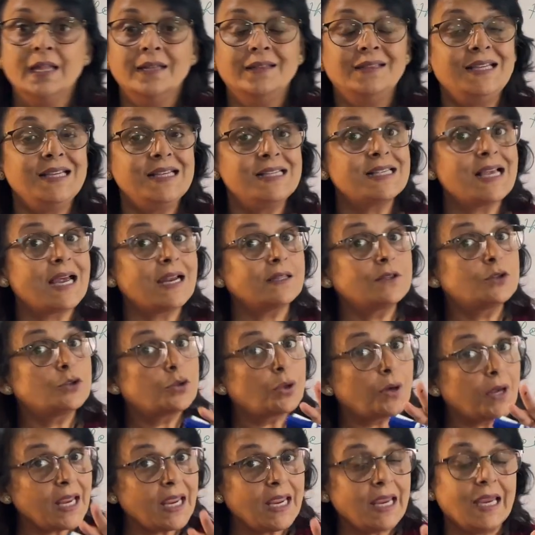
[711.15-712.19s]
These are
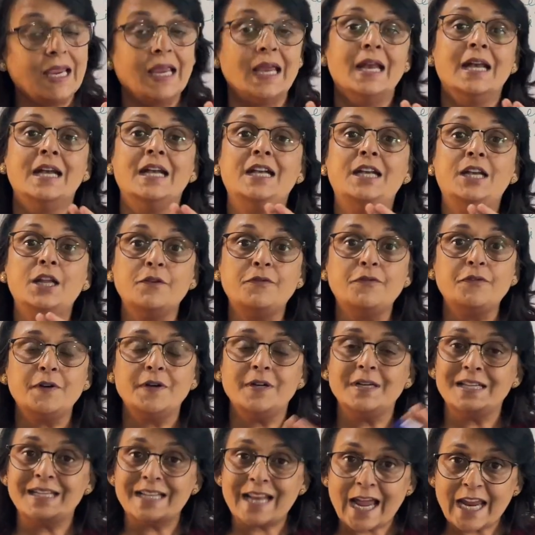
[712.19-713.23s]
three
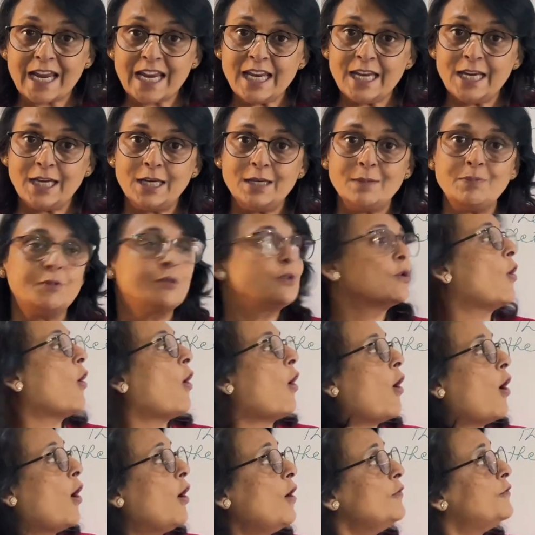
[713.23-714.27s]
different types
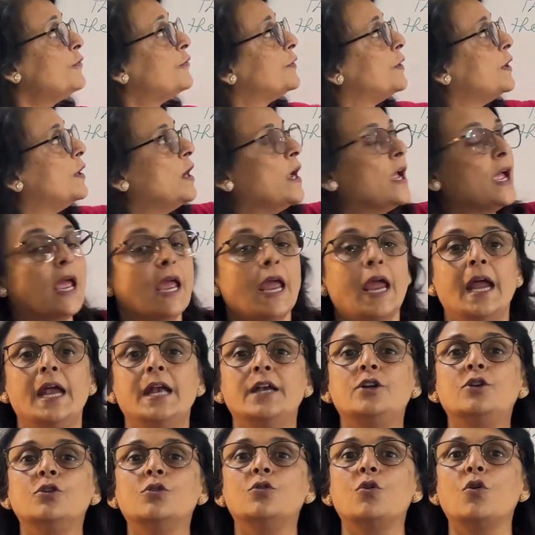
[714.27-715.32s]
of
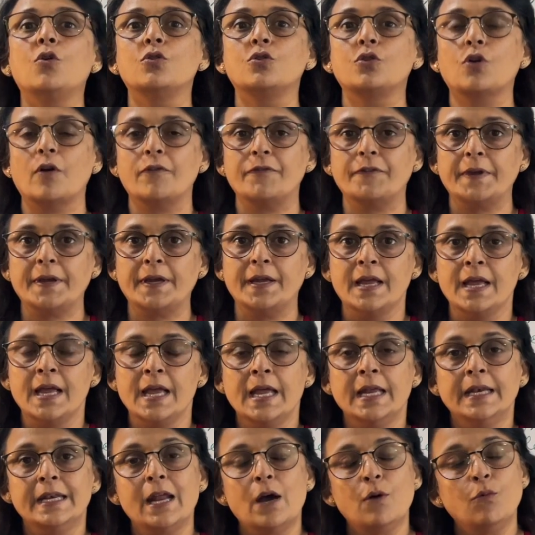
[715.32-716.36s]
heterotrophic.
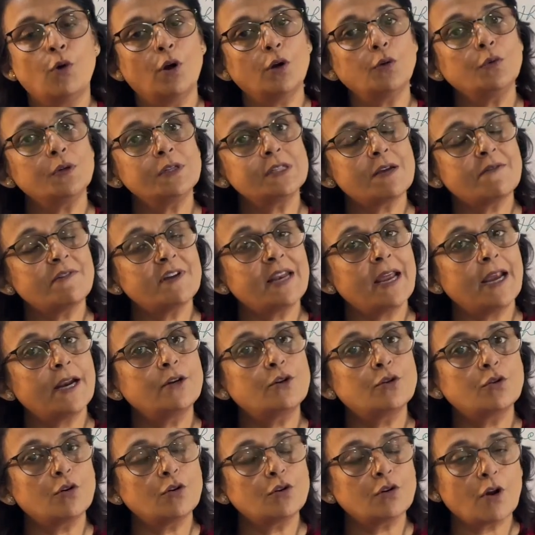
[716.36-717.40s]
Now, what was our
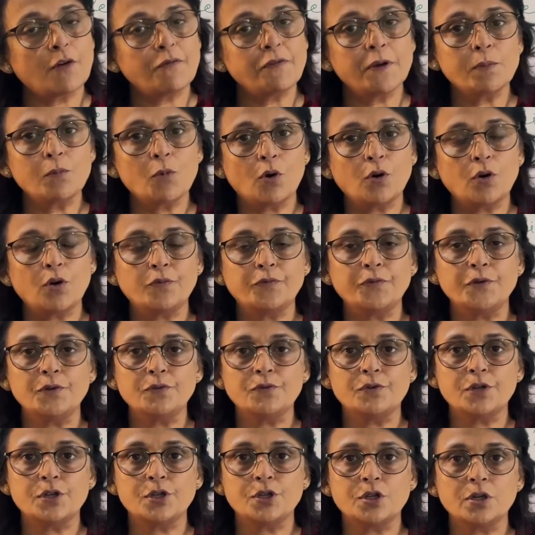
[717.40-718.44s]
heterotrophic mode of
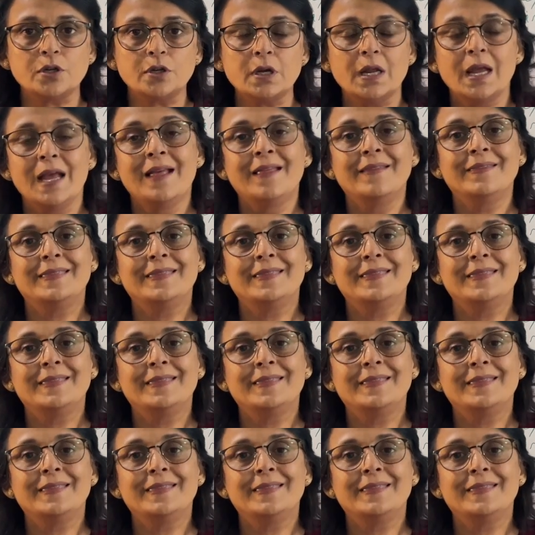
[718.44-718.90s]
nutrition?